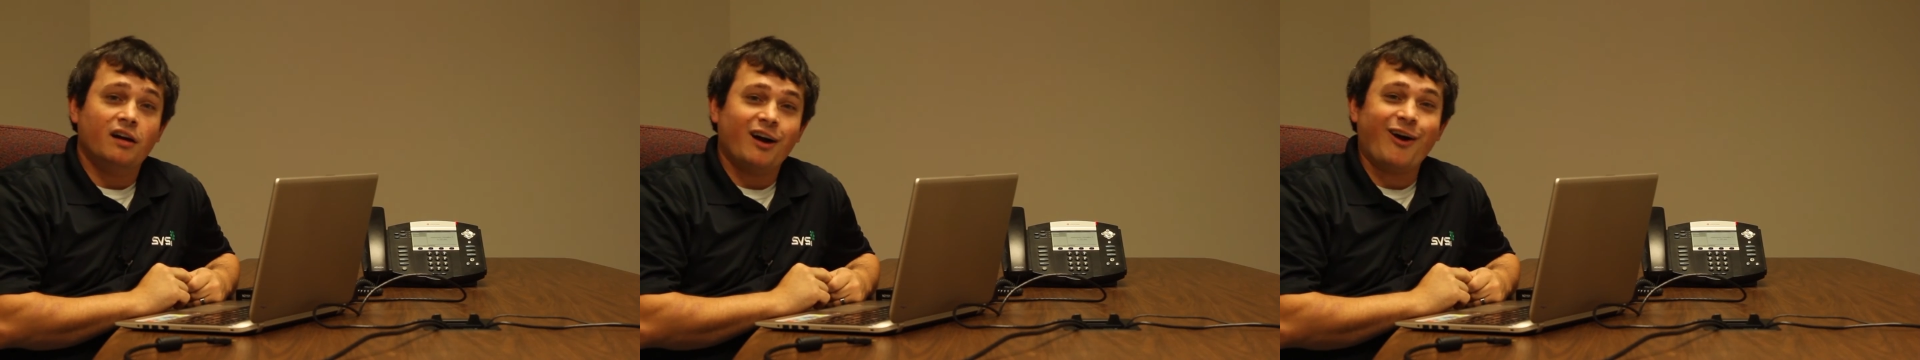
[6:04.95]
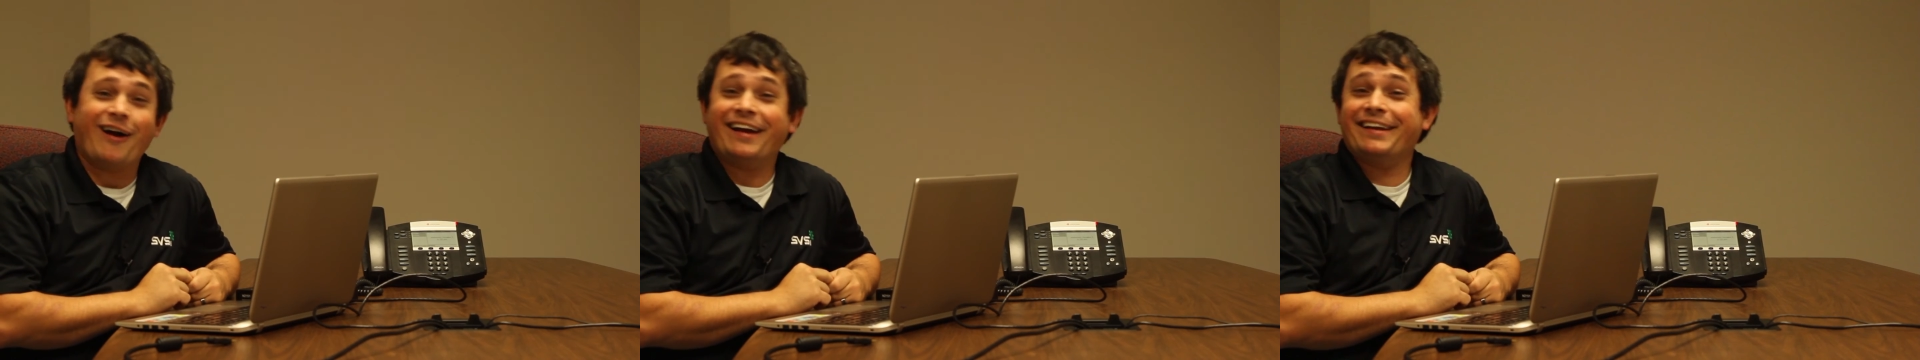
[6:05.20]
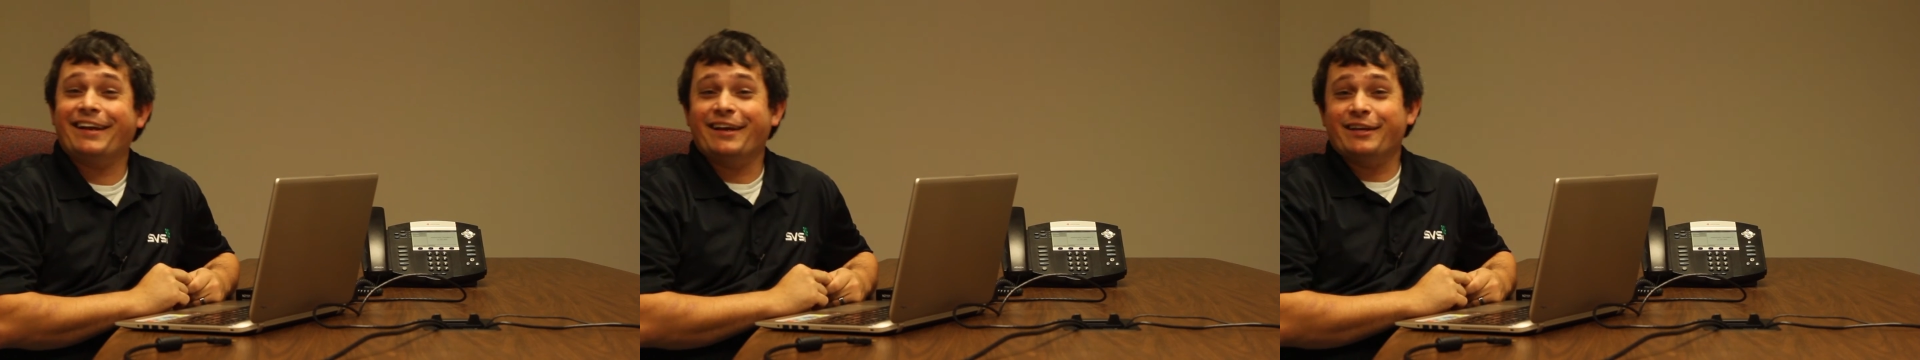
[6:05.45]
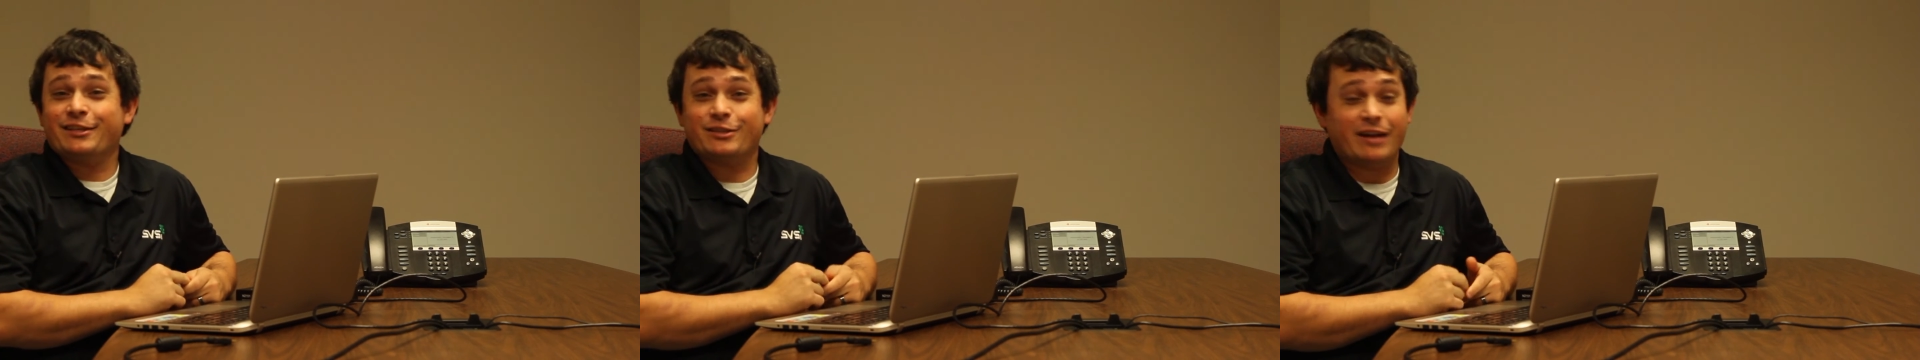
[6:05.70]
All right.
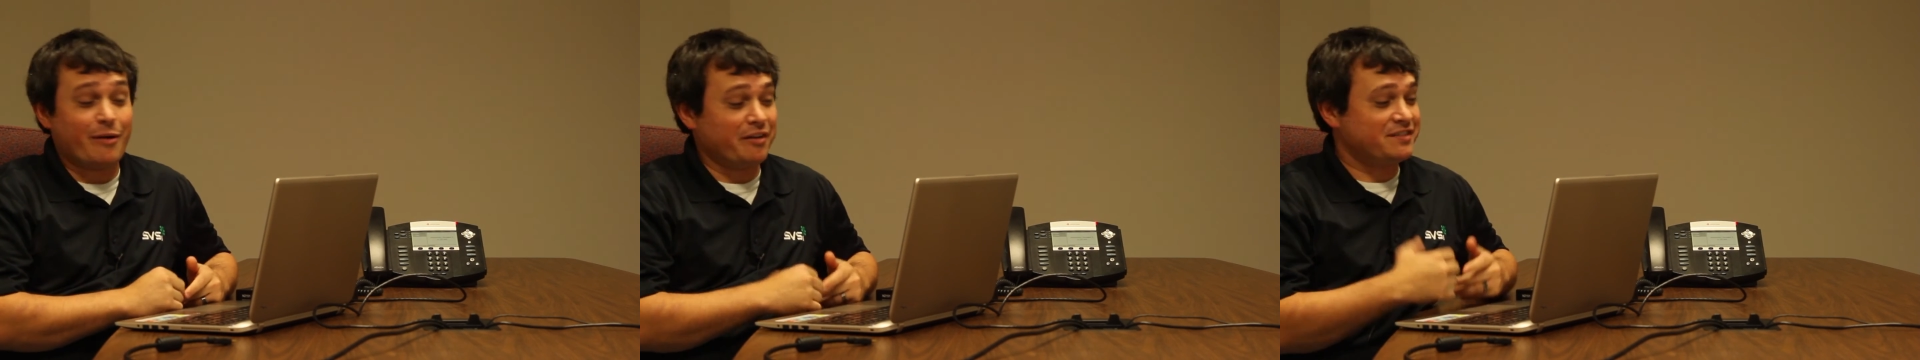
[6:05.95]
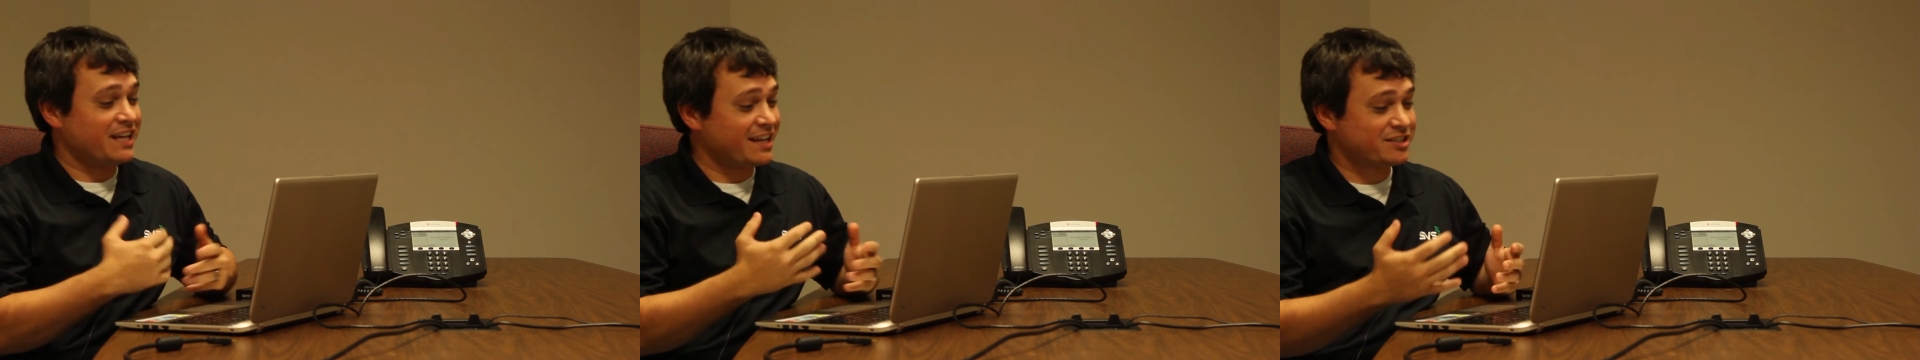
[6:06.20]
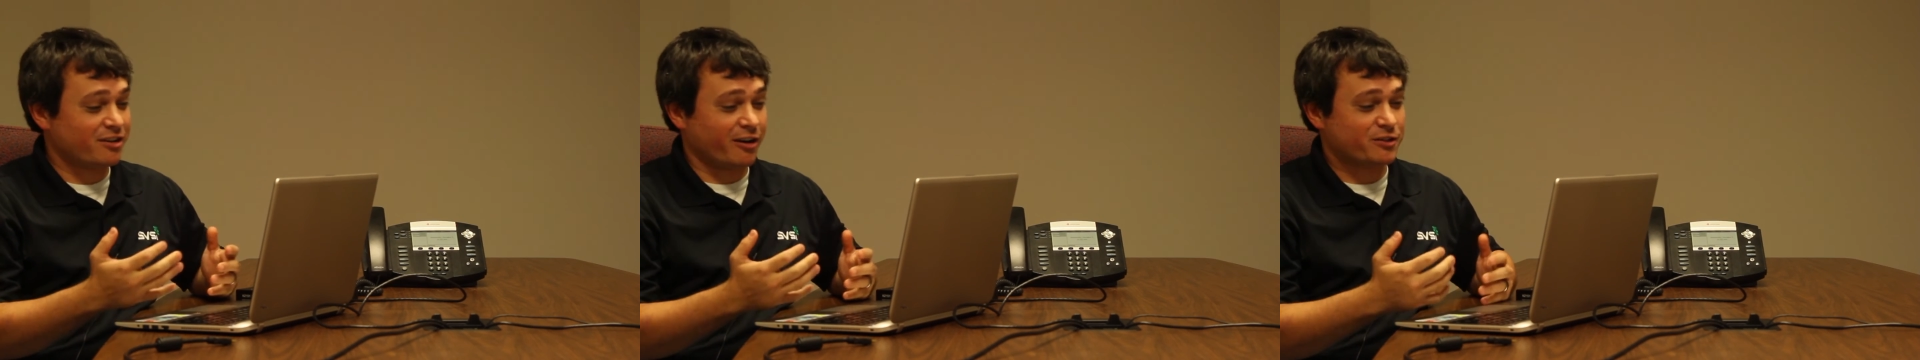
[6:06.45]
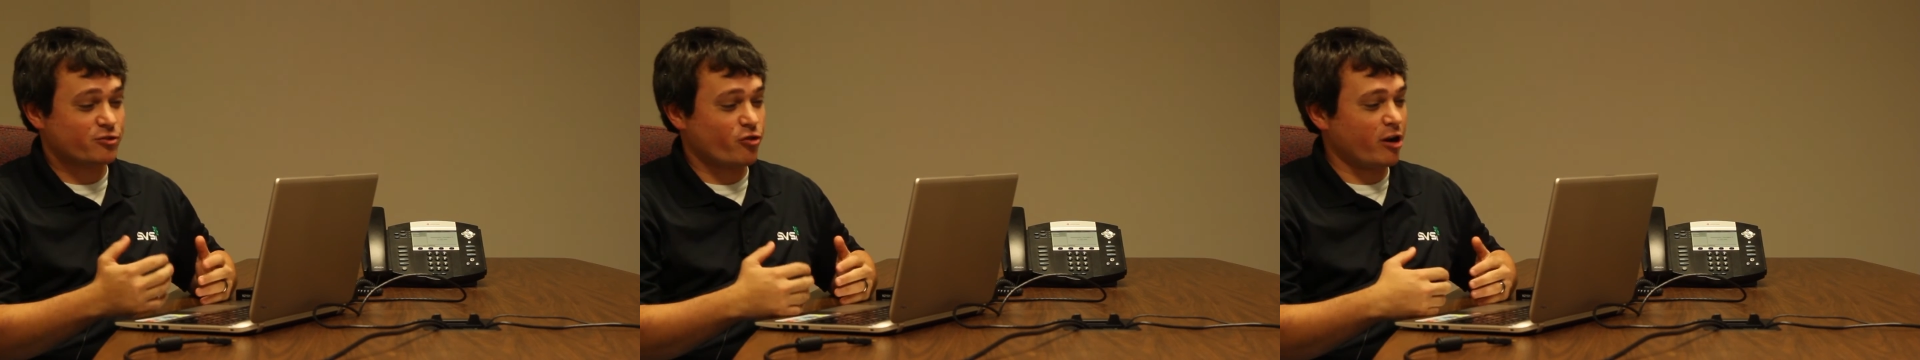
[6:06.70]
So now we've tested our
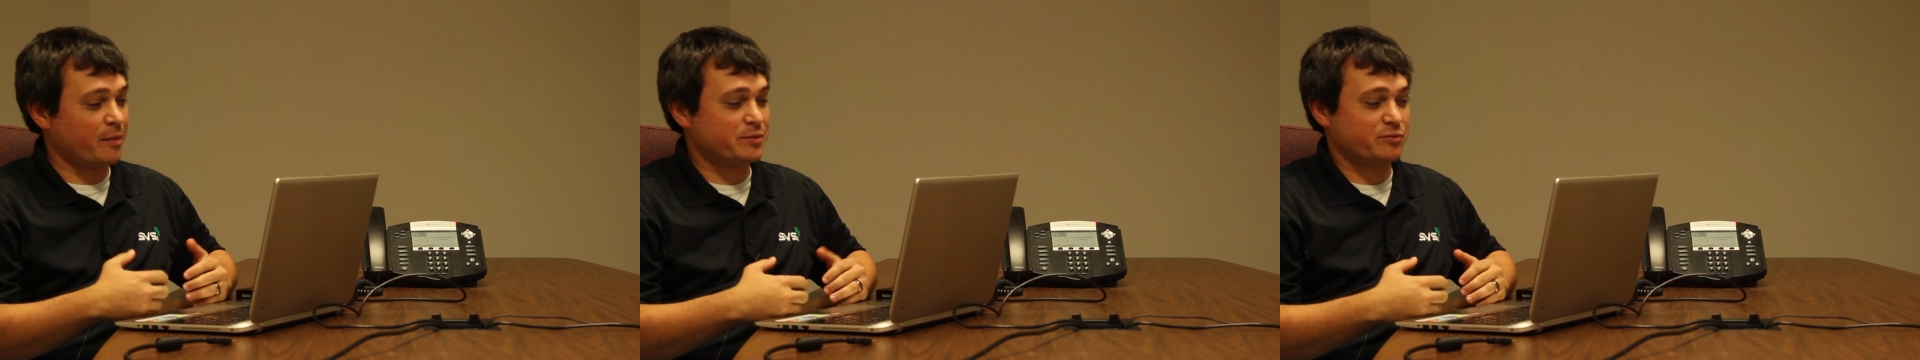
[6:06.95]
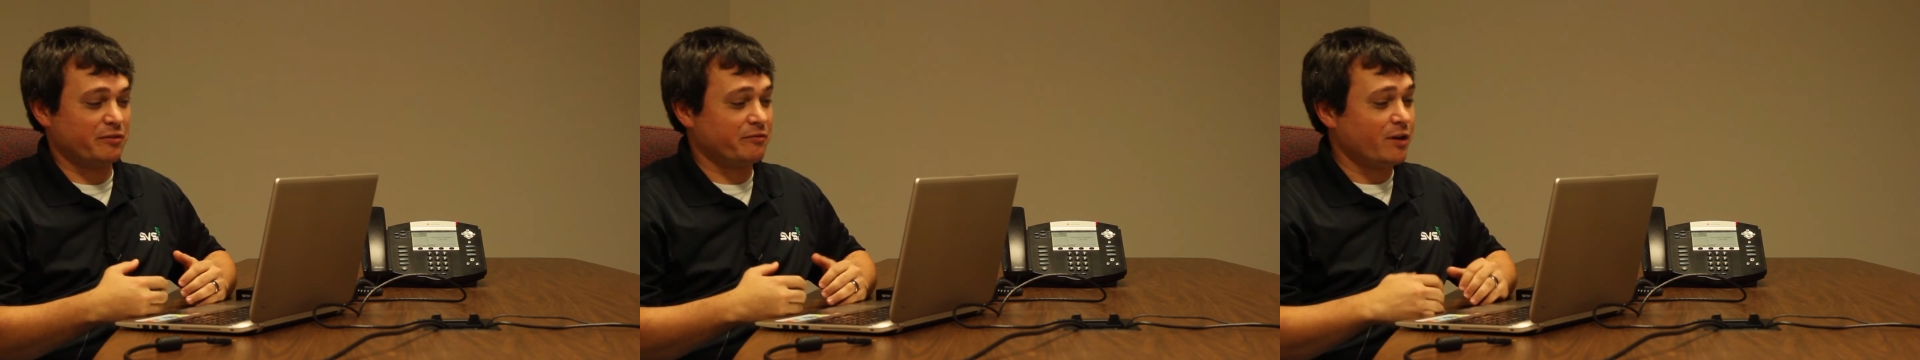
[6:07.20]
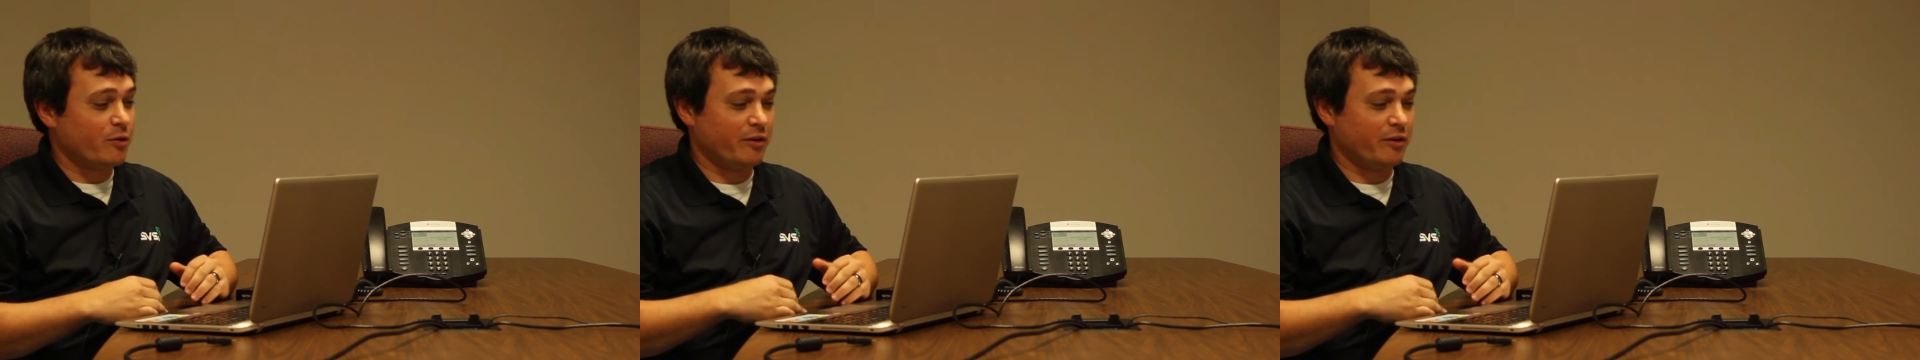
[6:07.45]
scripts, we've,